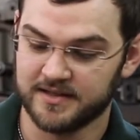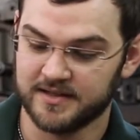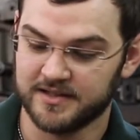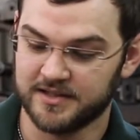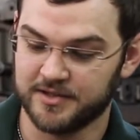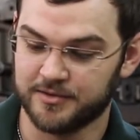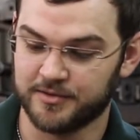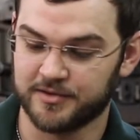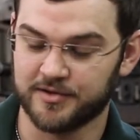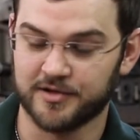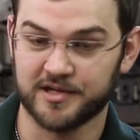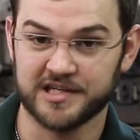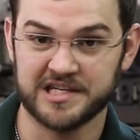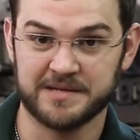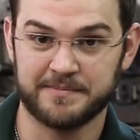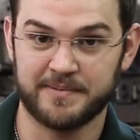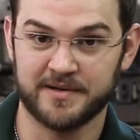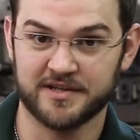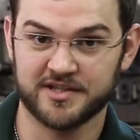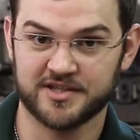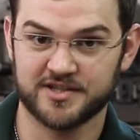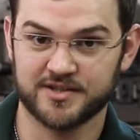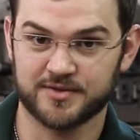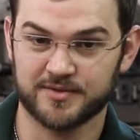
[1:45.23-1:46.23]
You're going to
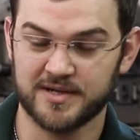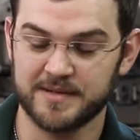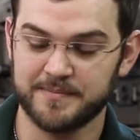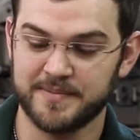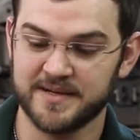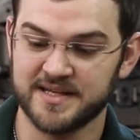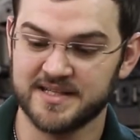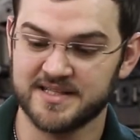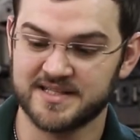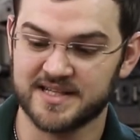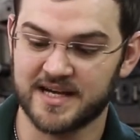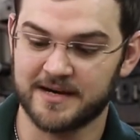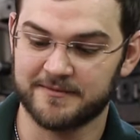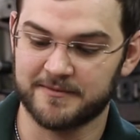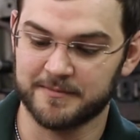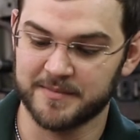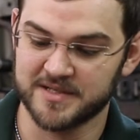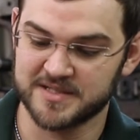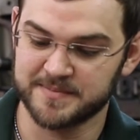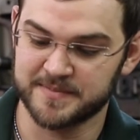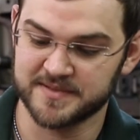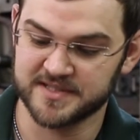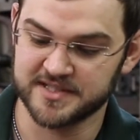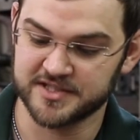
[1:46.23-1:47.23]
punch 3 pins out from
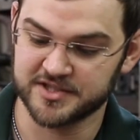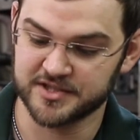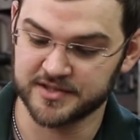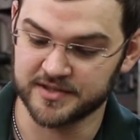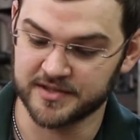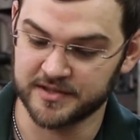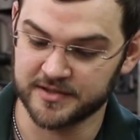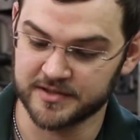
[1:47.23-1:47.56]
this position.